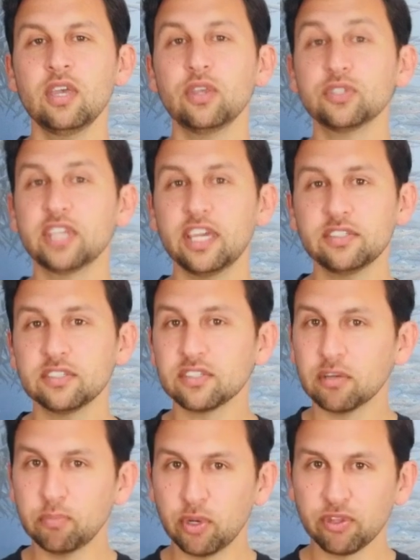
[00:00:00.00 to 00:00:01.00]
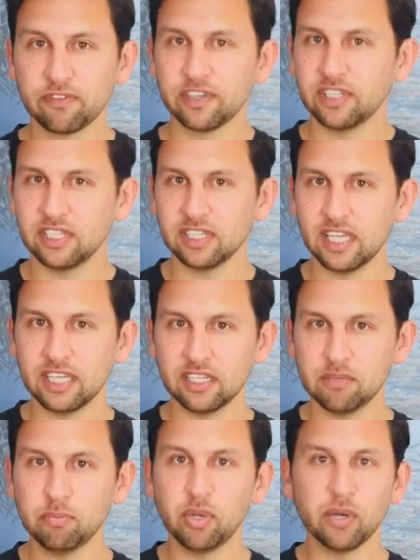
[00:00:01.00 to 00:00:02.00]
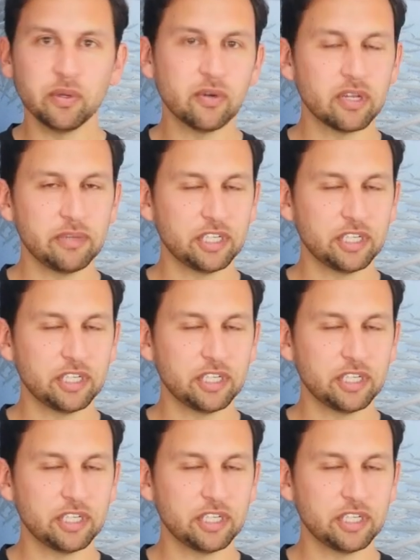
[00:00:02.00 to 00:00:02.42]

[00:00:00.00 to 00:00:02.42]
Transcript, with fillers: Those cases are both fairly unlikely, but we want to